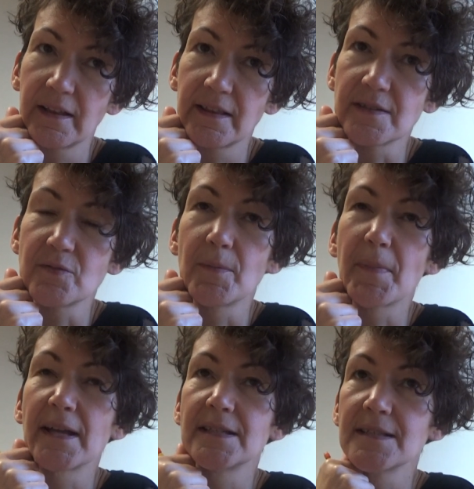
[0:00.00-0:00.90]
this
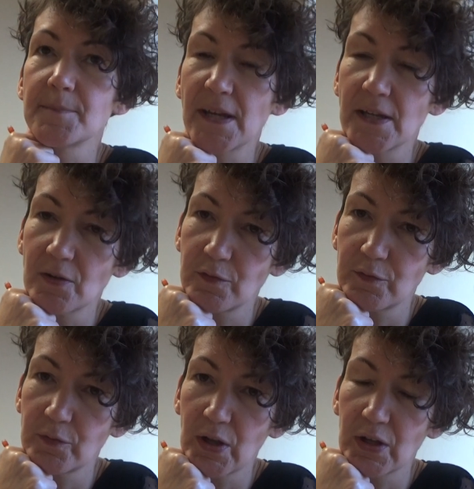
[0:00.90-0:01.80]
reminds me
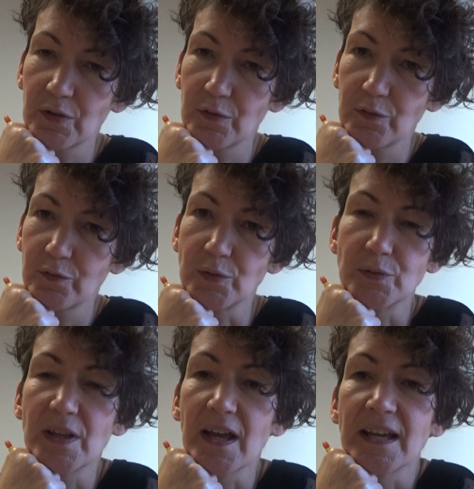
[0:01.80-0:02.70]
of
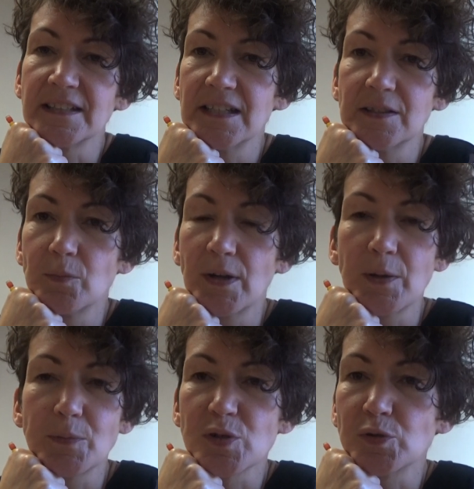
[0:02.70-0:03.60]
food that I'd eaten when I
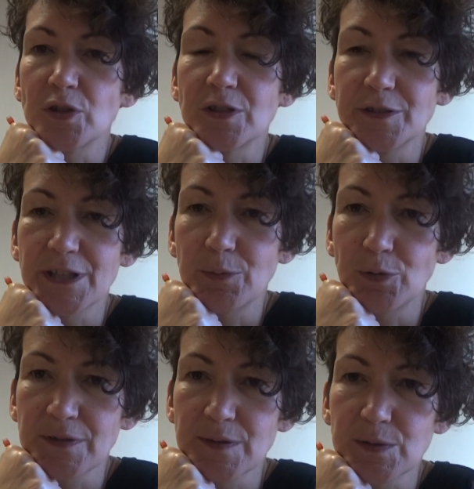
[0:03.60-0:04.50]
was on holiday
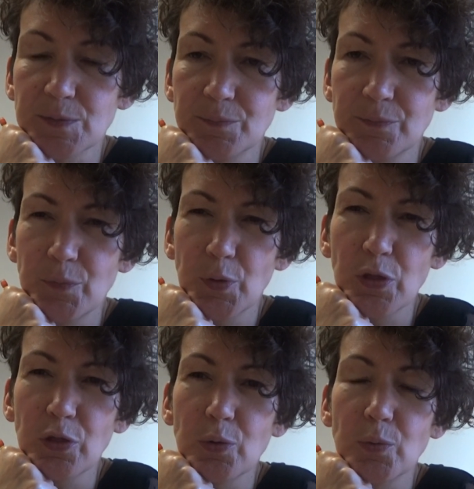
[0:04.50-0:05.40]
once. What
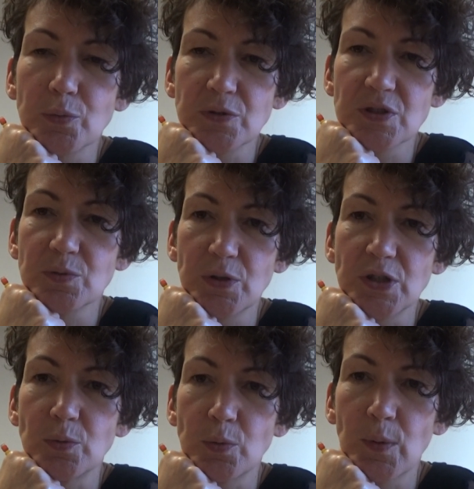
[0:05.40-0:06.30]
thoughts were
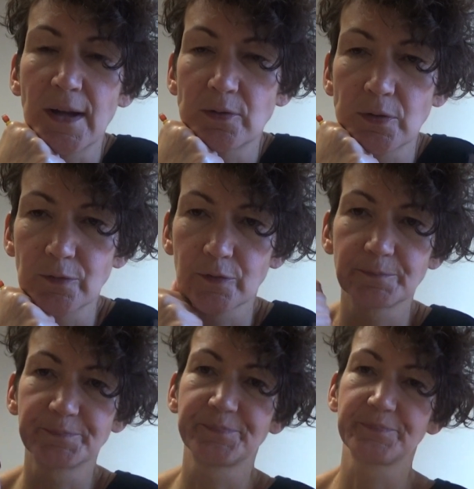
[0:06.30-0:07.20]
you aware of?
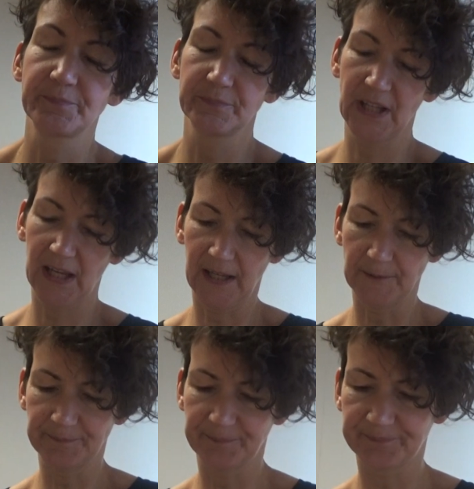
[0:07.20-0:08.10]
Okay.
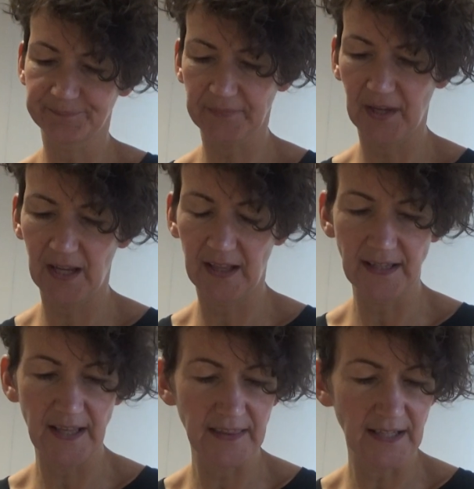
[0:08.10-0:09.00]
And
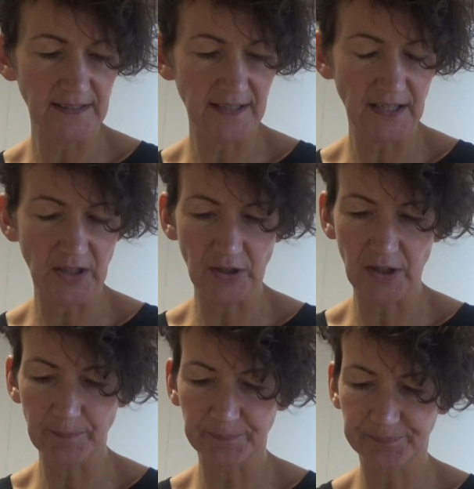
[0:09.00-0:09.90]
they're things that you're going to